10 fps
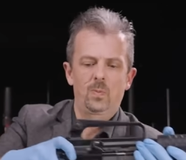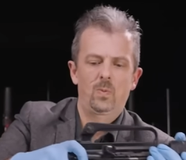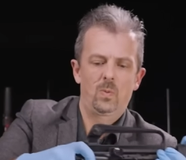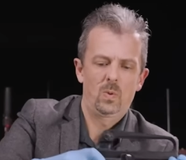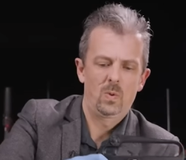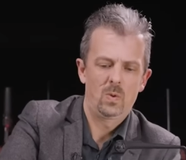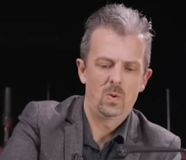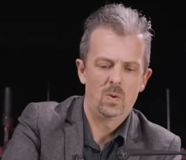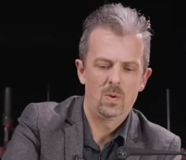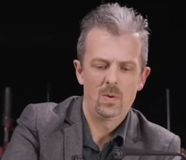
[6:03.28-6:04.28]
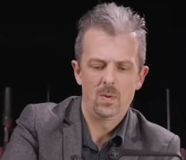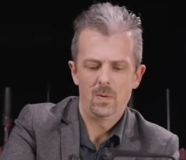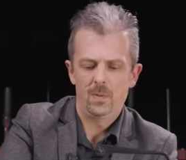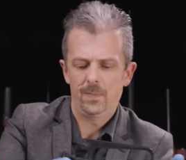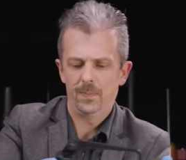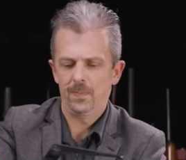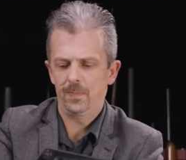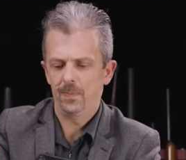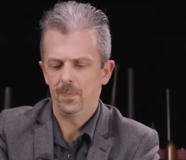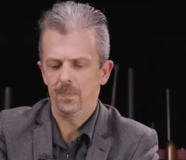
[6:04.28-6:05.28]

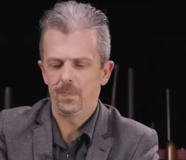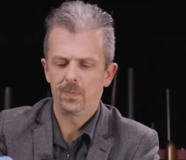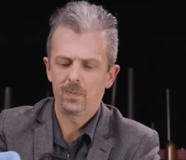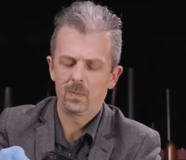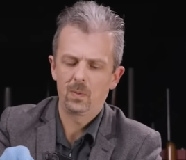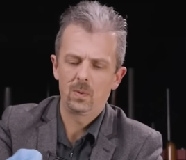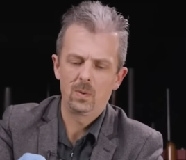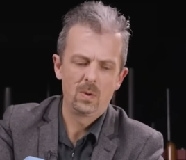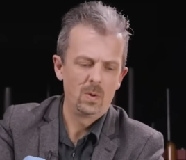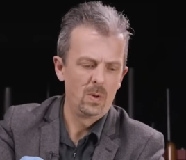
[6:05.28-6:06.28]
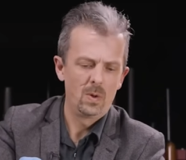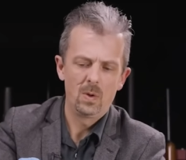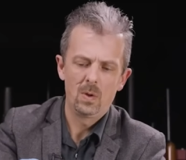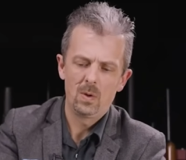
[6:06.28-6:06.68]
Nothing is said.